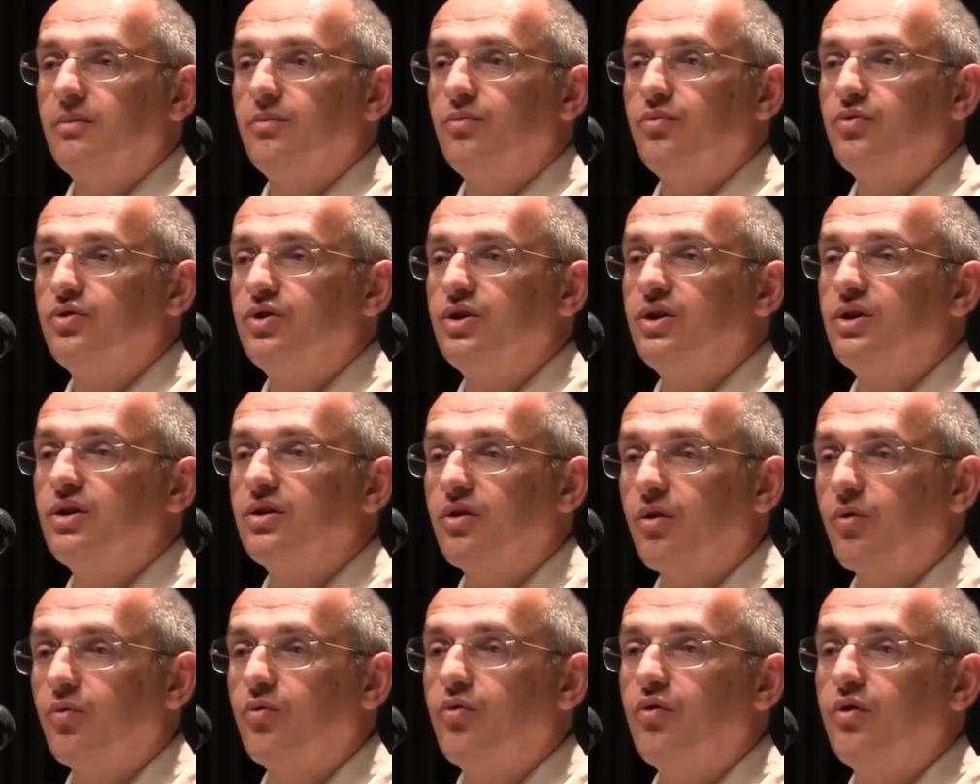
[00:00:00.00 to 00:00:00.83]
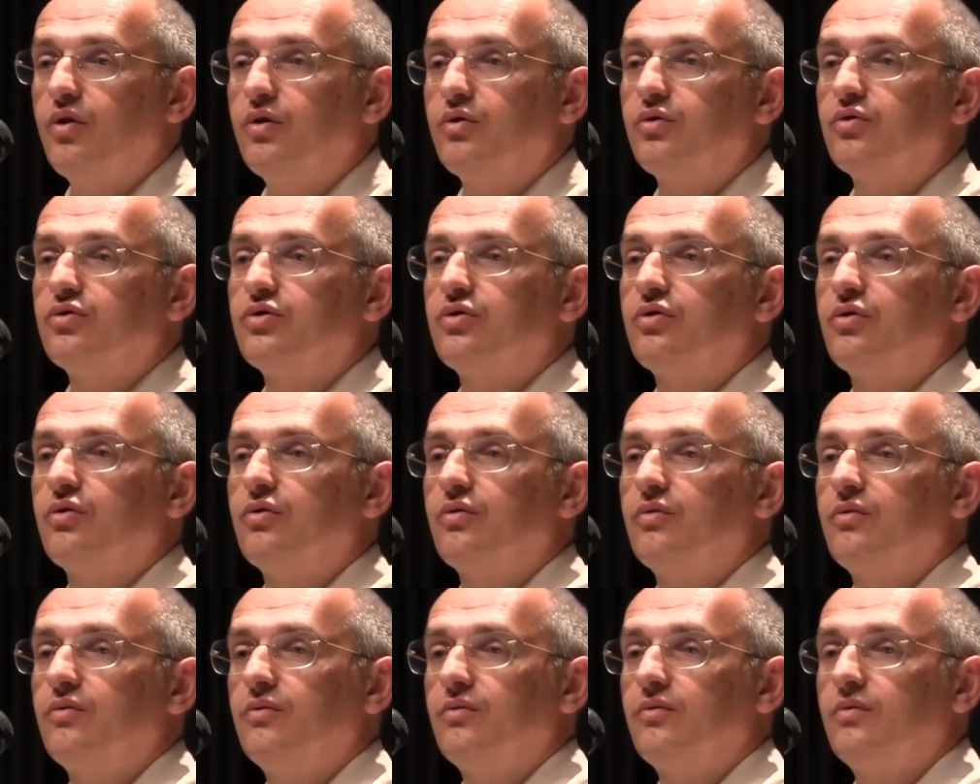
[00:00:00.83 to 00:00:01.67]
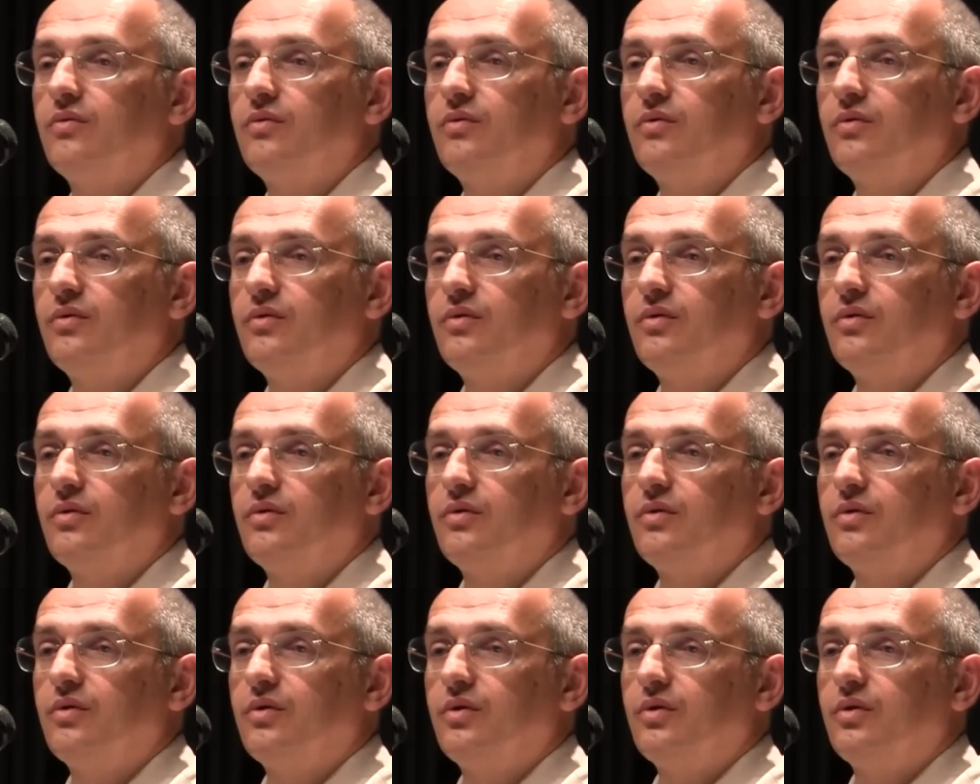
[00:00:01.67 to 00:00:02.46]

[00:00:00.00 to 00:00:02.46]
No, men need different things.